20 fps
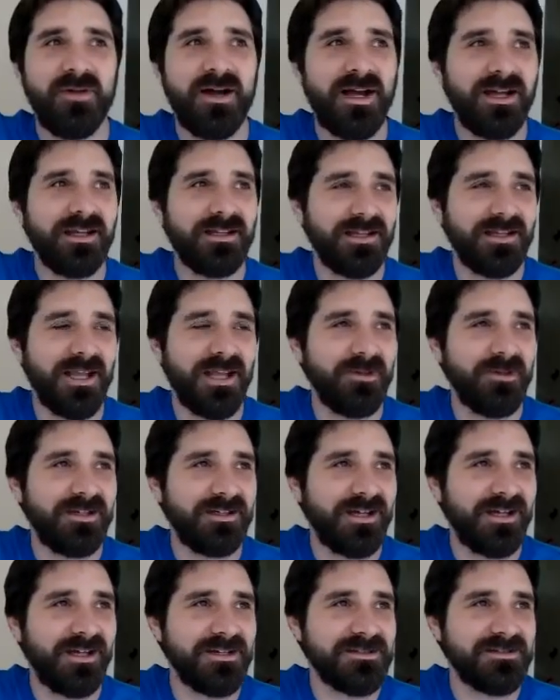layman
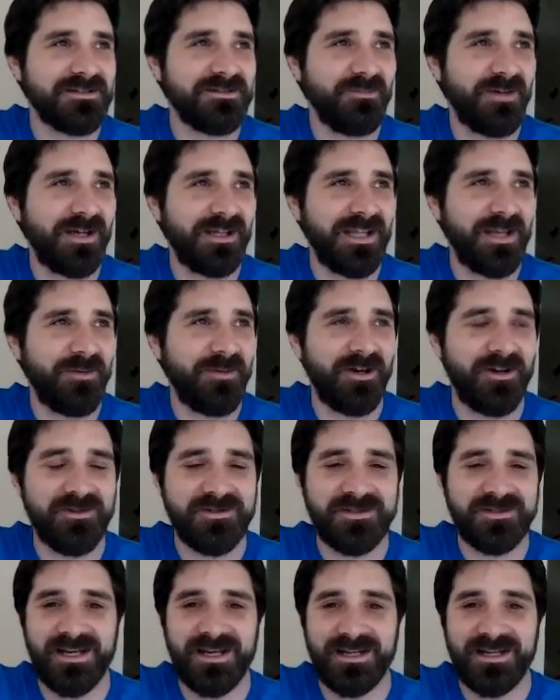
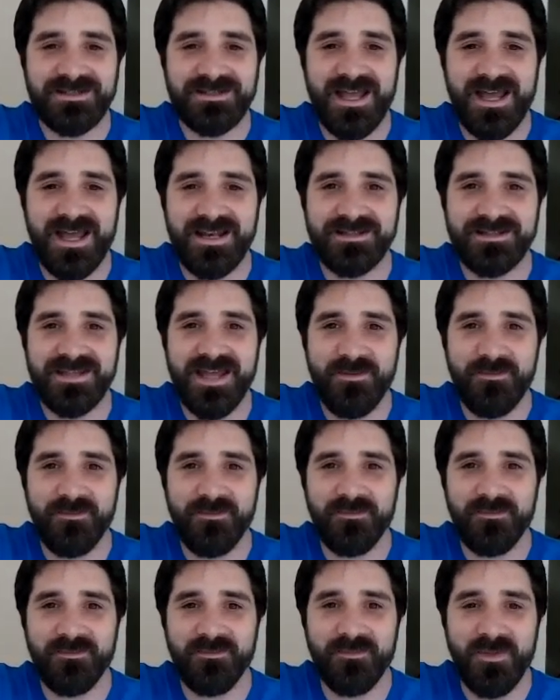understanding is that
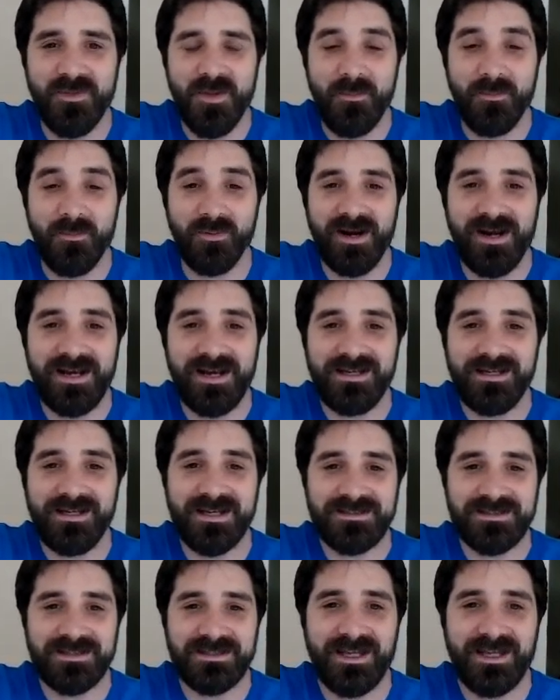BrightID
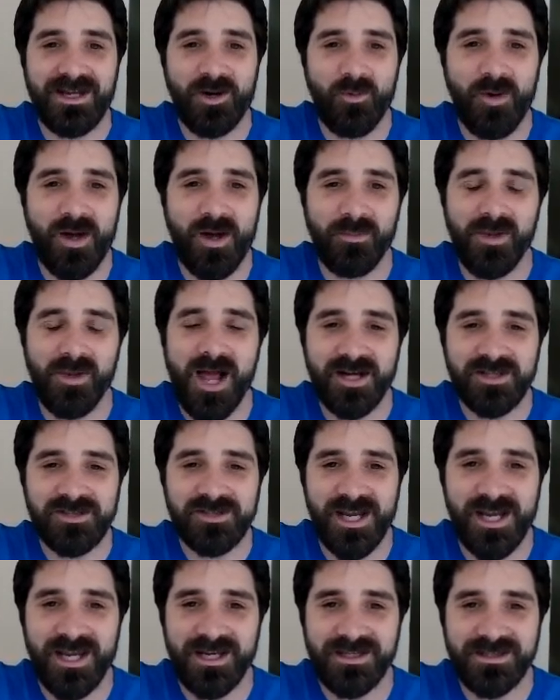doesn't care what
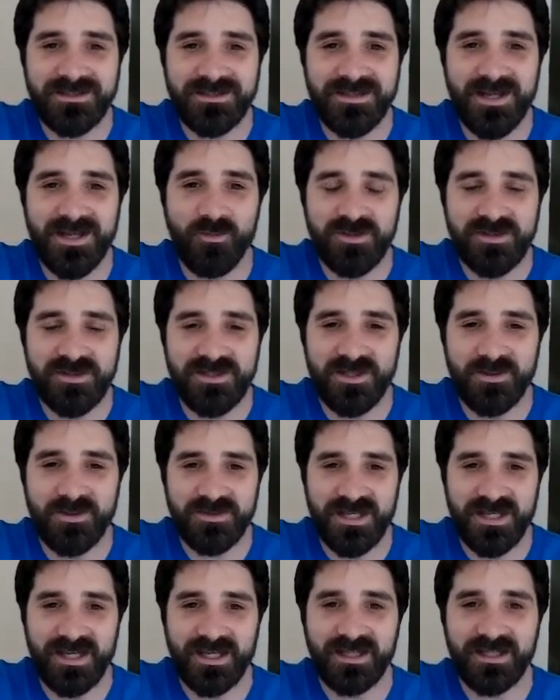blockchain someone's
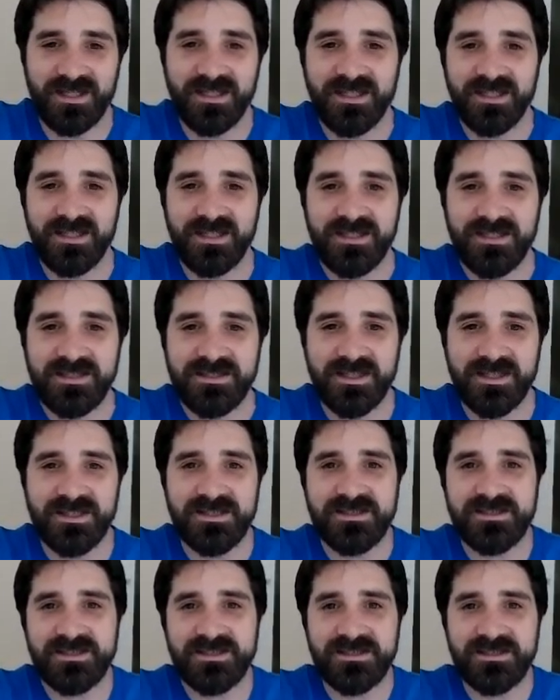using. Does